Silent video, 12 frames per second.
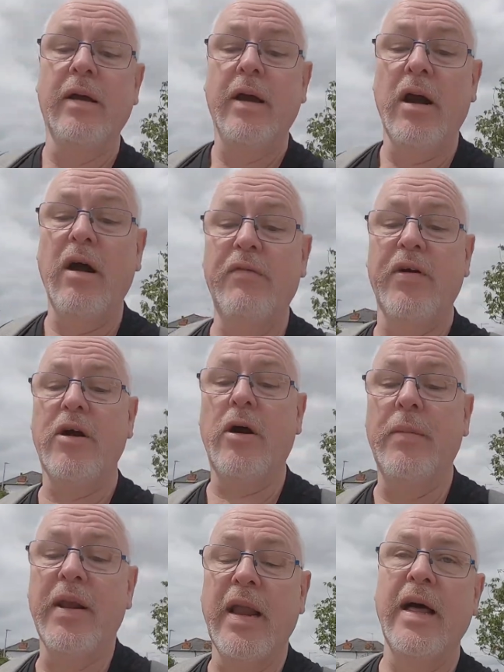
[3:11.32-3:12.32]
over
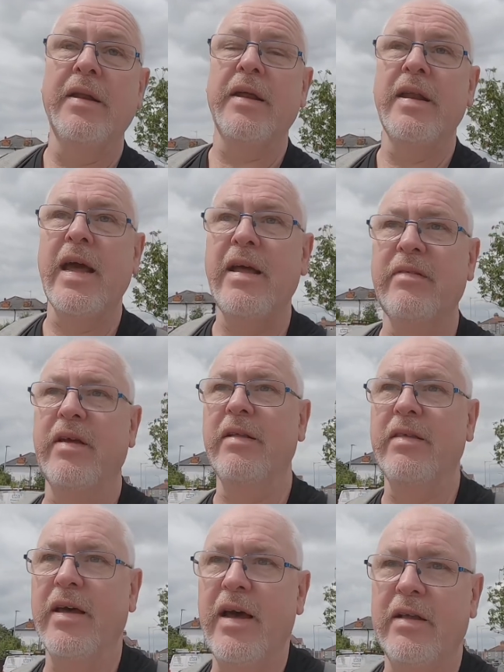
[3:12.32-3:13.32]
common land in the
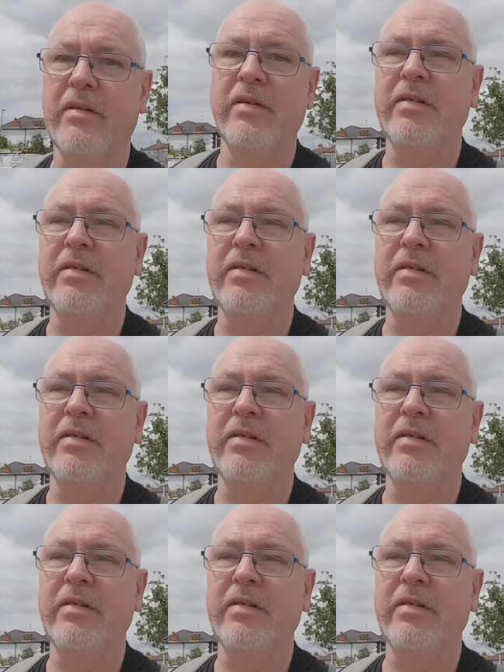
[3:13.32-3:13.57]
1830s,